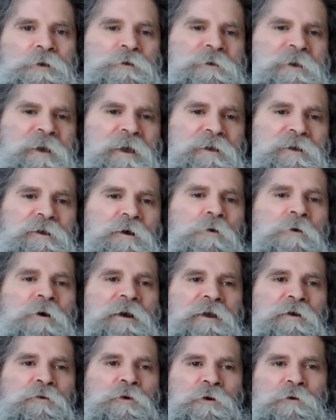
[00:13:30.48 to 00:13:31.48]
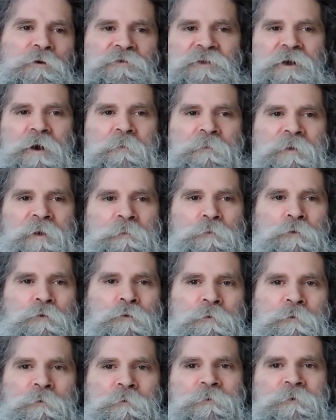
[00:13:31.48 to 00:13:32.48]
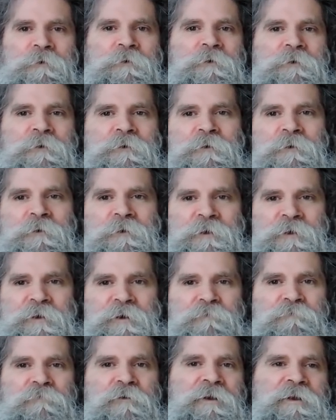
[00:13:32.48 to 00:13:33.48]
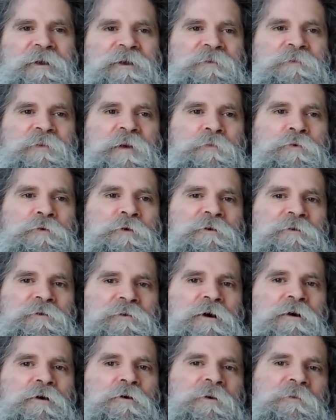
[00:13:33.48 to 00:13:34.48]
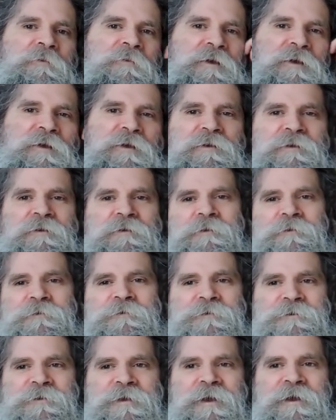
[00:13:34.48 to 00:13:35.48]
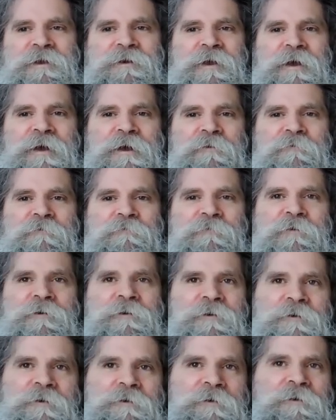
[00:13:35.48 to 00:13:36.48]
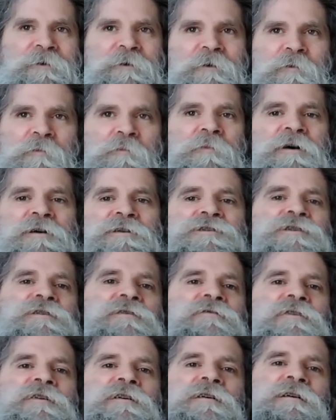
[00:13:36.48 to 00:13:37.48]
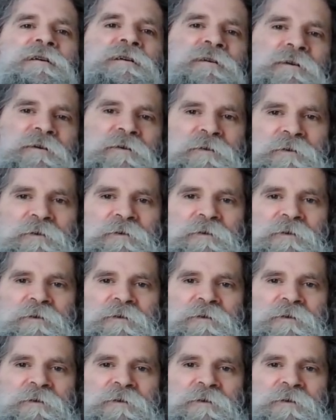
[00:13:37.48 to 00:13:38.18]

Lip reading: you can't go anywhere without people, running into people and you just can't have much of a